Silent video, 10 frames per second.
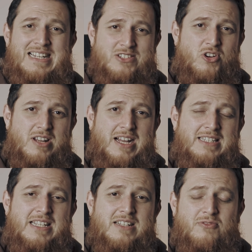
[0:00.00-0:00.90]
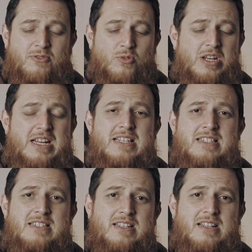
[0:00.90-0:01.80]
is all. I think
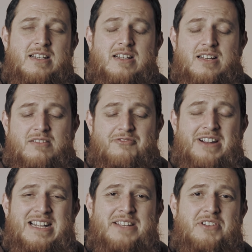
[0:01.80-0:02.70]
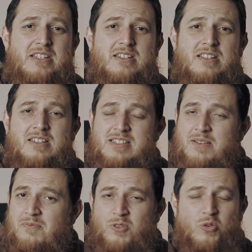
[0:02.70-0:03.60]
fruitiness, vetiver,
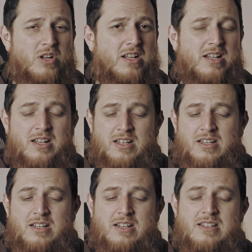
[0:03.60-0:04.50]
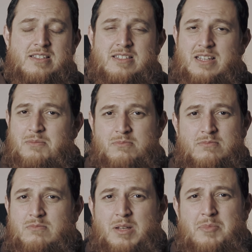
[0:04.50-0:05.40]
some floral,
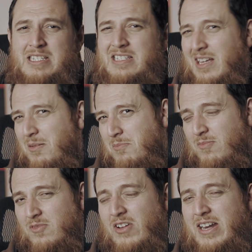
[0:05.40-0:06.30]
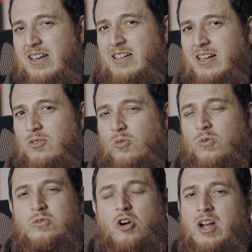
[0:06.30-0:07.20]
maybe some very little
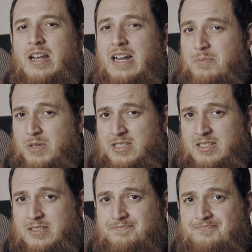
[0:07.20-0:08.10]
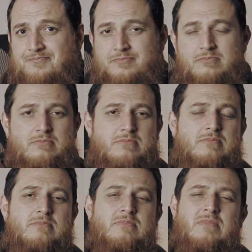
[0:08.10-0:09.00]
oud oil and musk.
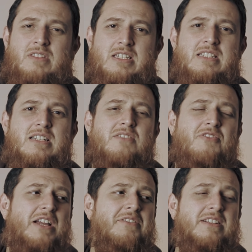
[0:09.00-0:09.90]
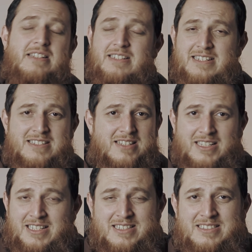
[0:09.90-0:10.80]
These are the 5 ingredients I
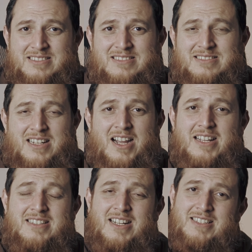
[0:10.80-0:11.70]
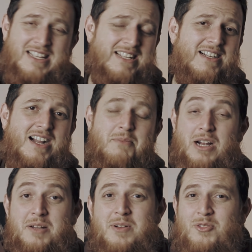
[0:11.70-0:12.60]
think I
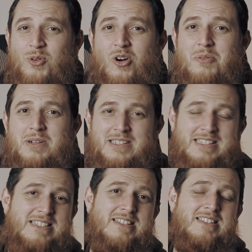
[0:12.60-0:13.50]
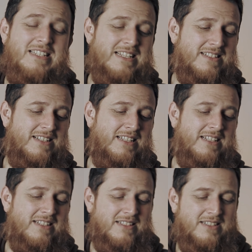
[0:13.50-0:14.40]
might be wrong, but these are the things I
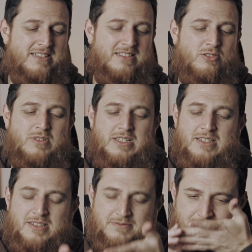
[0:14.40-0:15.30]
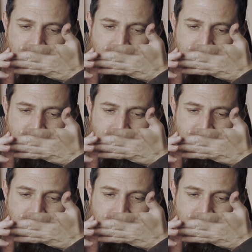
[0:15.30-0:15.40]
think over here.